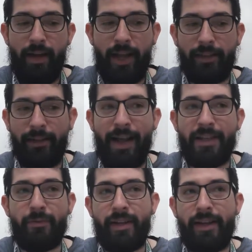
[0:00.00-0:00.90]
and the
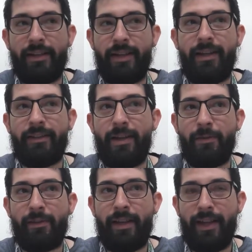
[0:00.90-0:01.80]
last one I did, they
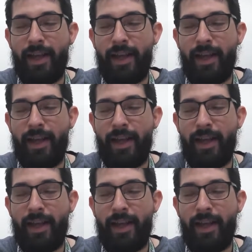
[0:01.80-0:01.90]
were like,